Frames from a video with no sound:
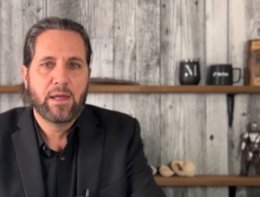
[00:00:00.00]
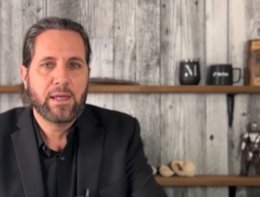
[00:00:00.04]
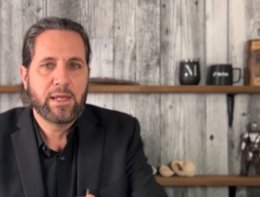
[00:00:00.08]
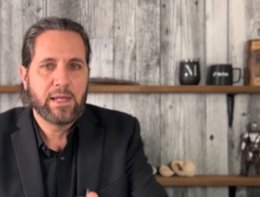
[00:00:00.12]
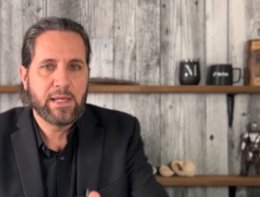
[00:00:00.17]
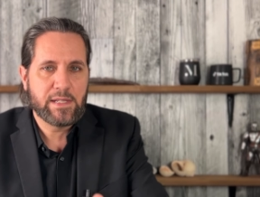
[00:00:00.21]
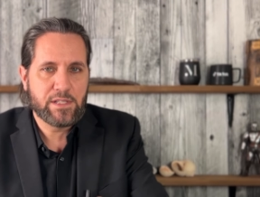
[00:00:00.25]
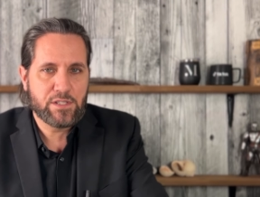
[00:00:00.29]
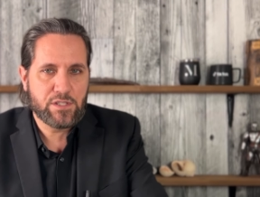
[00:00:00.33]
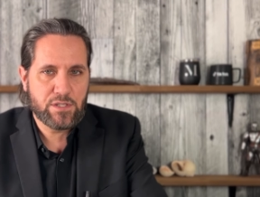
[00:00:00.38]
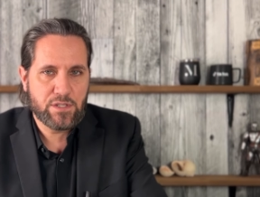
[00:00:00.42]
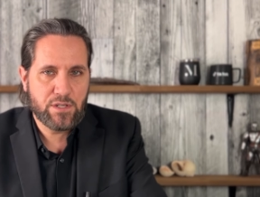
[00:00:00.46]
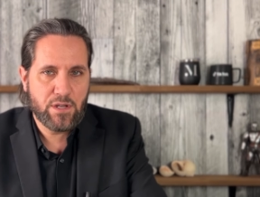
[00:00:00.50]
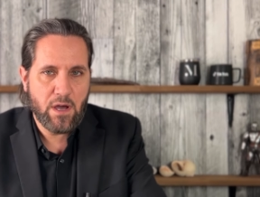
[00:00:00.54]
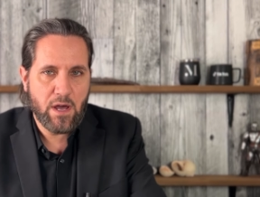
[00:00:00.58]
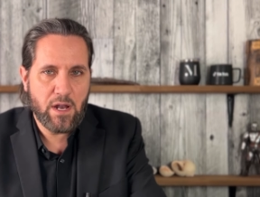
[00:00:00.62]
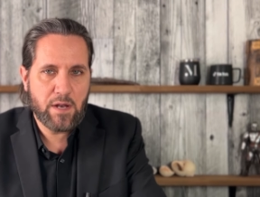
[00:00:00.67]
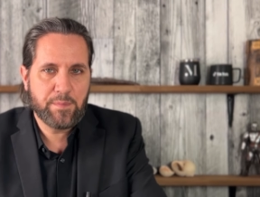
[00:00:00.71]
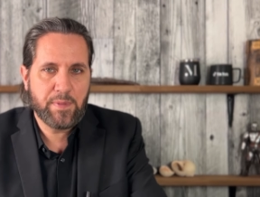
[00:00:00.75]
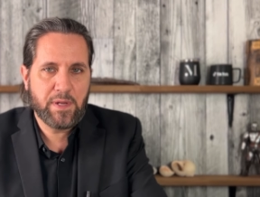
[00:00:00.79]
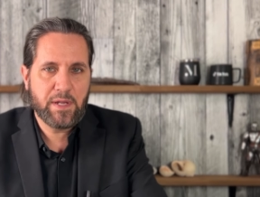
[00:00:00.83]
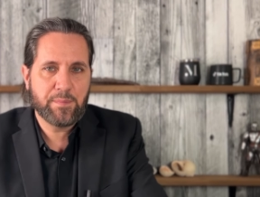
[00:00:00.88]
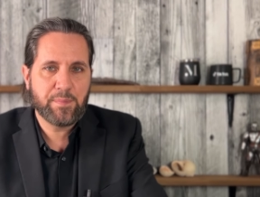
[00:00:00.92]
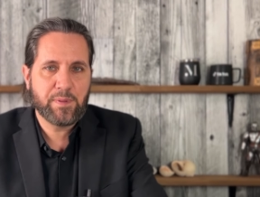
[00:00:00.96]
It's got to
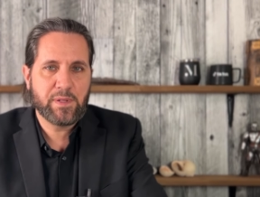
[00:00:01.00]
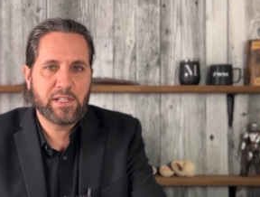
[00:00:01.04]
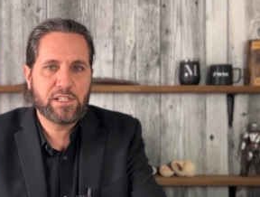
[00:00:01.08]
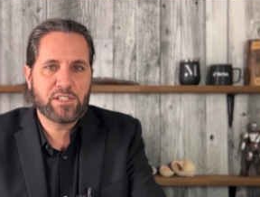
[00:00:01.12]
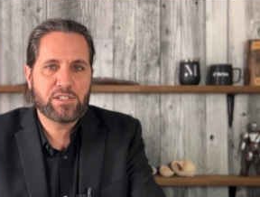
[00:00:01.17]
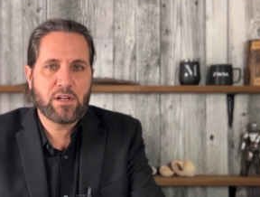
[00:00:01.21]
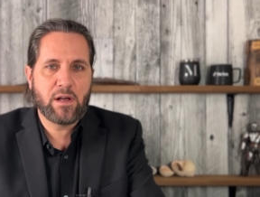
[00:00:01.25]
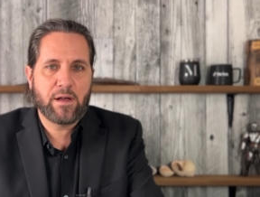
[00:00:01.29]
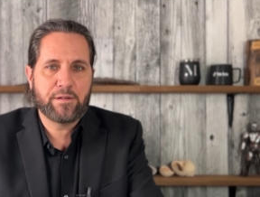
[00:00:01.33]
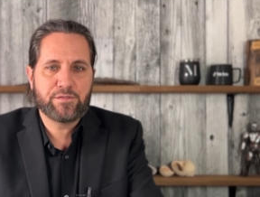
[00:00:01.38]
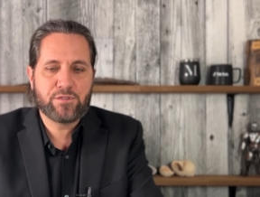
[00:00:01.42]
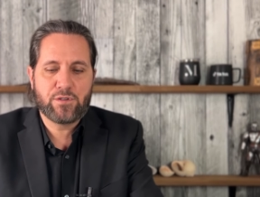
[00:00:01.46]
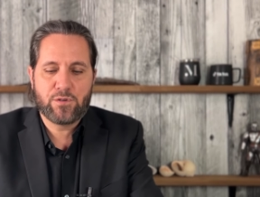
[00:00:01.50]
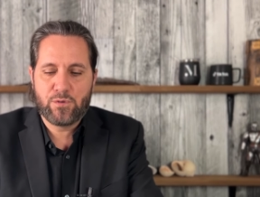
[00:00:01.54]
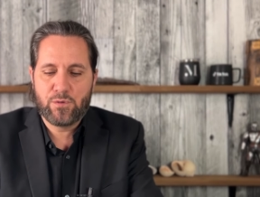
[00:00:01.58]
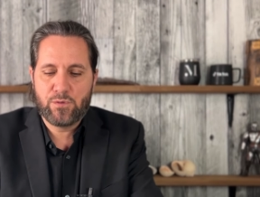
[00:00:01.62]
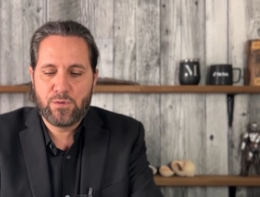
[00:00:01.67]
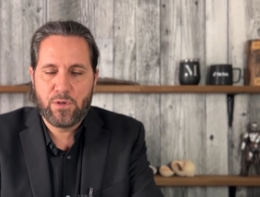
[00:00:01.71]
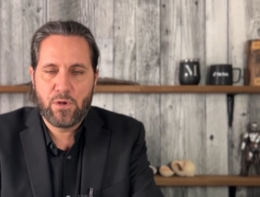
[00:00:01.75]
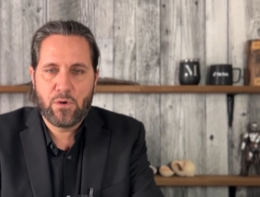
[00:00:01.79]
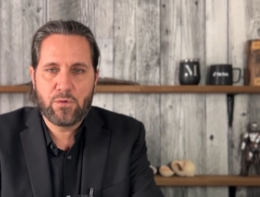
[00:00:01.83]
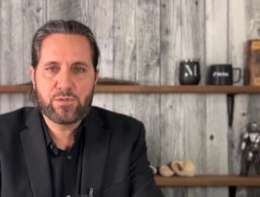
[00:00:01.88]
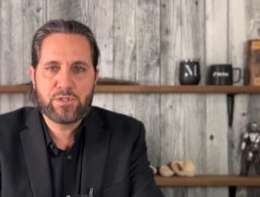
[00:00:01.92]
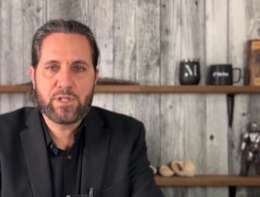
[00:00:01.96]
be a police officer who
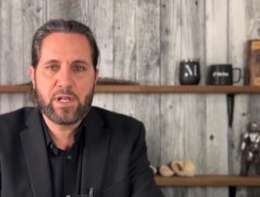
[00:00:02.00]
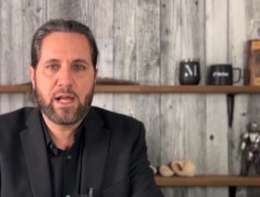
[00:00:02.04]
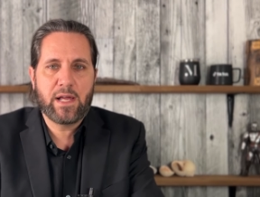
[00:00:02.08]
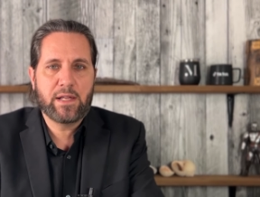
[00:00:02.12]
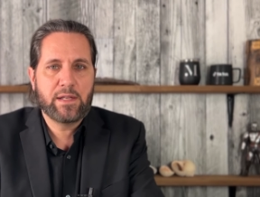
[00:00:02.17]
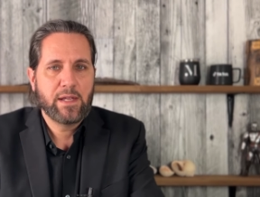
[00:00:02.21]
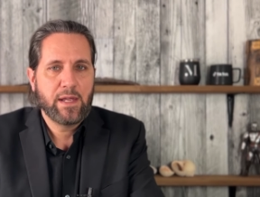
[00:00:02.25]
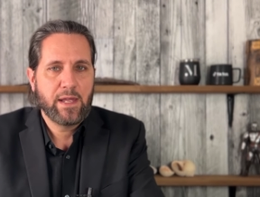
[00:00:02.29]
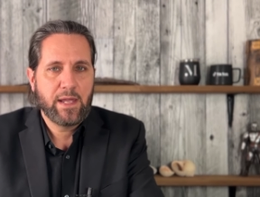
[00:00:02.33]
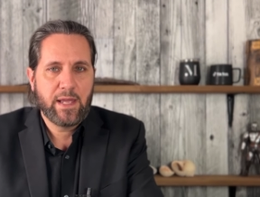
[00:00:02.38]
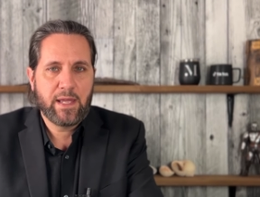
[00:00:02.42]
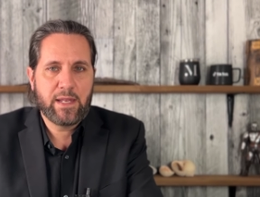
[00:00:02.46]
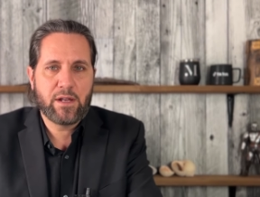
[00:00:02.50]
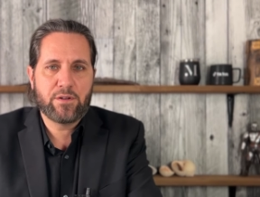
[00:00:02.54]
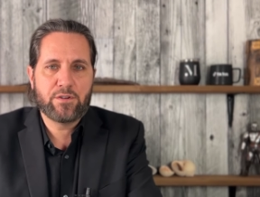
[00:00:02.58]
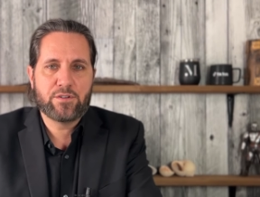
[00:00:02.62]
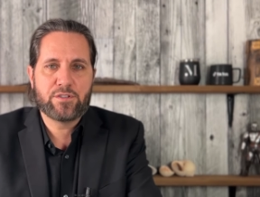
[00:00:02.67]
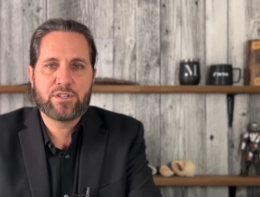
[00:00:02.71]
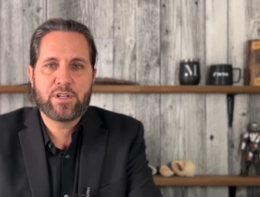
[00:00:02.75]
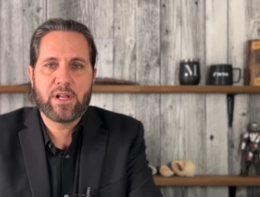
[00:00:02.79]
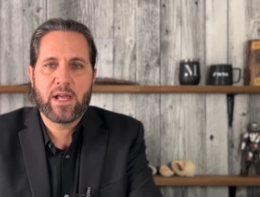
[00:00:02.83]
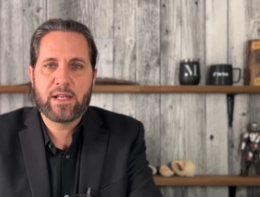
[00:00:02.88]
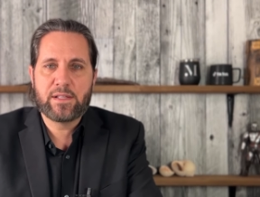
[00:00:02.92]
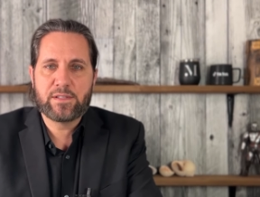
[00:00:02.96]
knows that and
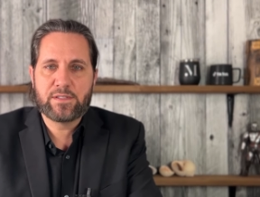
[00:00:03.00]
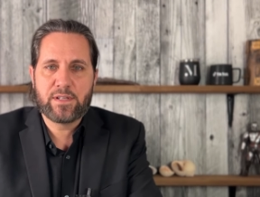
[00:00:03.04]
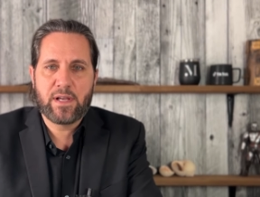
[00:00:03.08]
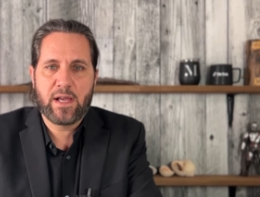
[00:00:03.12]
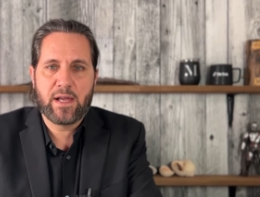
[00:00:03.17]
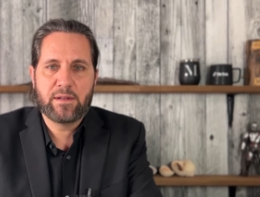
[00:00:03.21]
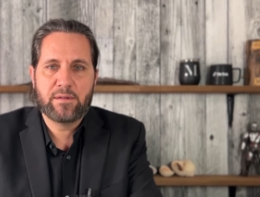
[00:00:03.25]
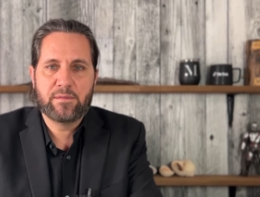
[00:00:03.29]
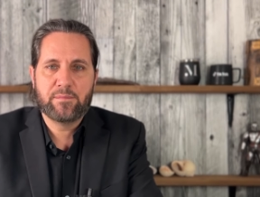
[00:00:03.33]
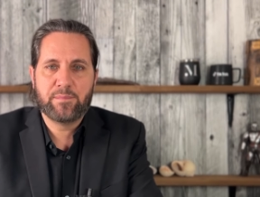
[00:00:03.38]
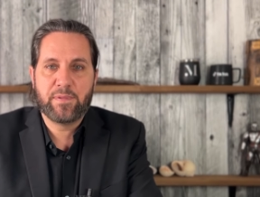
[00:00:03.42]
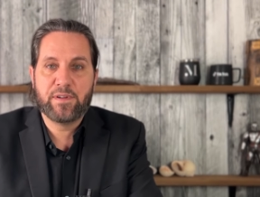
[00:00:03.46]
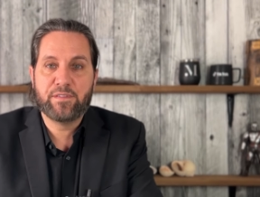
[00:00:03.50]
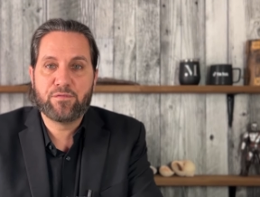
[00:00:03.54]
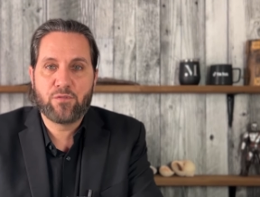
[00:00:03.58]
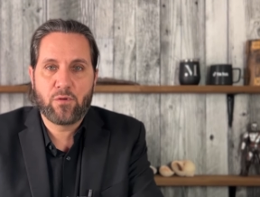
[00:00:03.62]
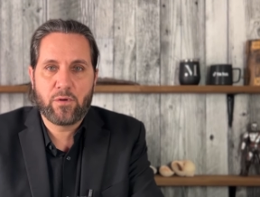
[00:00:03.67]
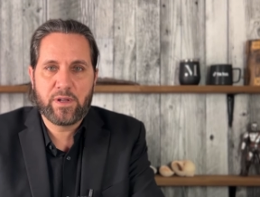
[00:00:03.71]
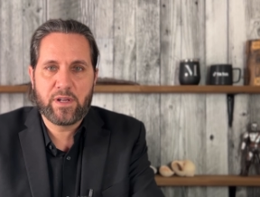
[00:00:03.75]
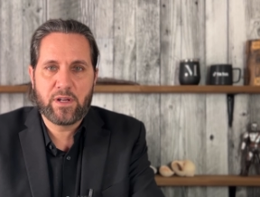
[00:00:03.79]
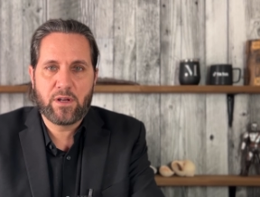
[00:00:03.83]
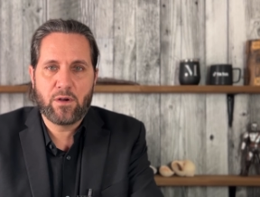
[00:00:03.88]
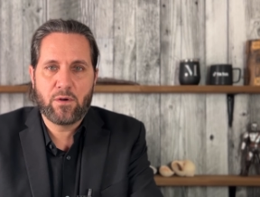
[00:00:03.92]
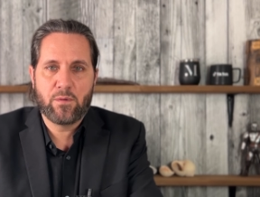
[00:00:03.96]
understands that
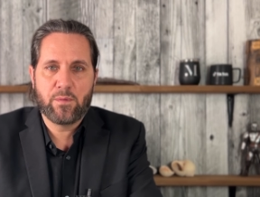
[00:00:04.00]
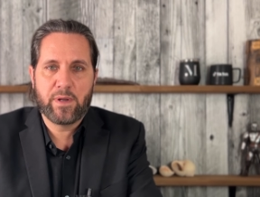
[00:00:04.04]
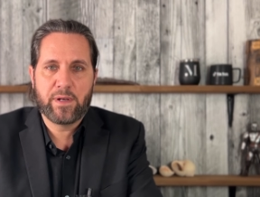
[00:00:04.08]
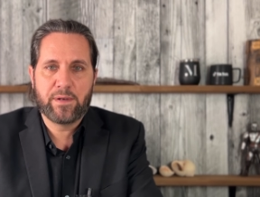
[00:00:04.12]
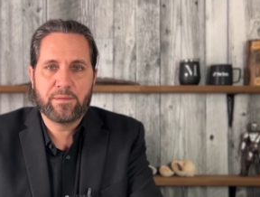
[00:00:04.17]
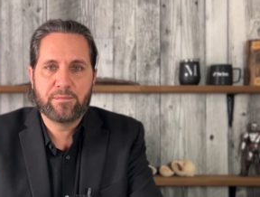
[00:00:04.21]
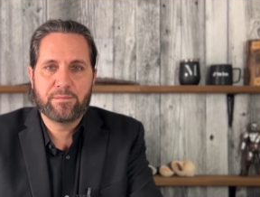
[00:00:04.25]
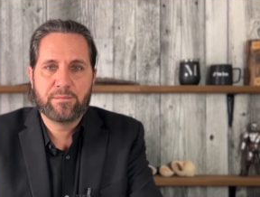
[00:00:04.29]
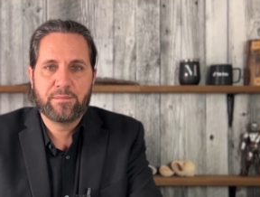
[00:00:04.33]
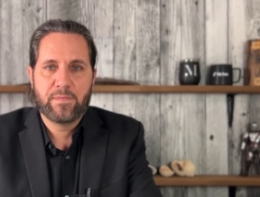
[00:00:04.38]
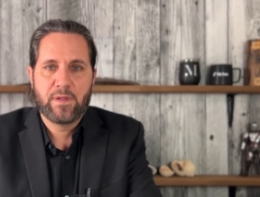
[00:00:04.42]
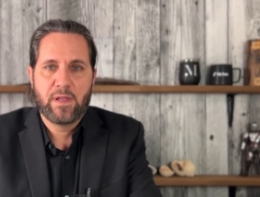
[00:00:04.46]
before you go in.